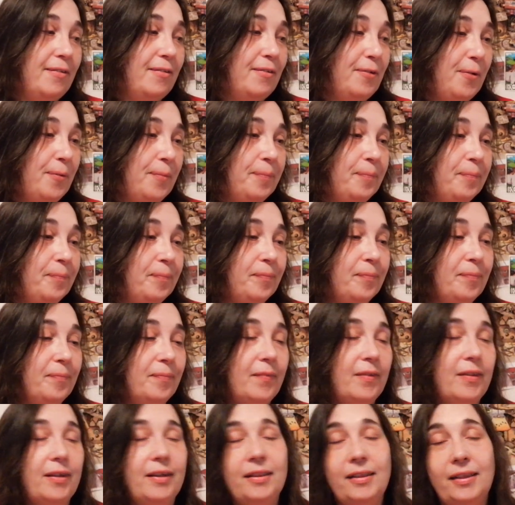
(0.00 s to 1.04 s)
So
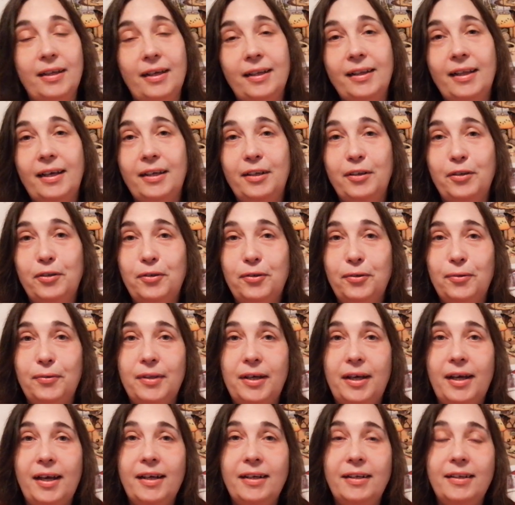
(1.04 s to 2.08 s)
they like to do
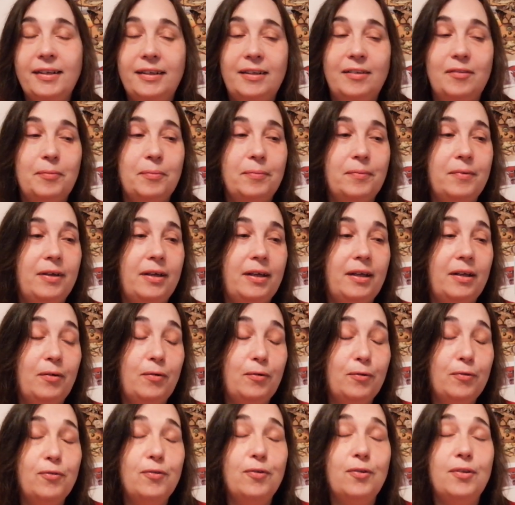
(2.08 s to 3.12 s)
that, and and
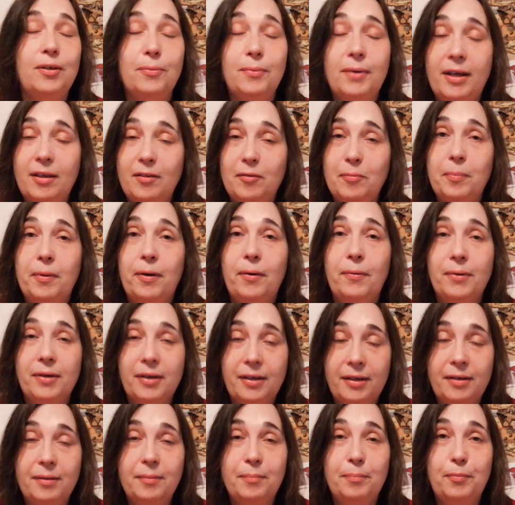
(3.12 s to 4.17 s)
also the
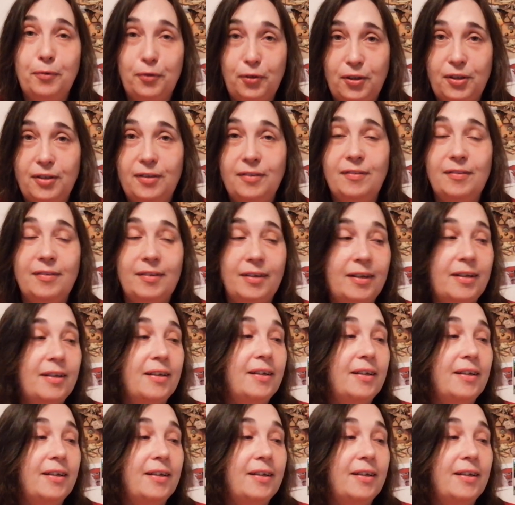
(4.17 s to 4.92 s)
raspberry bushes.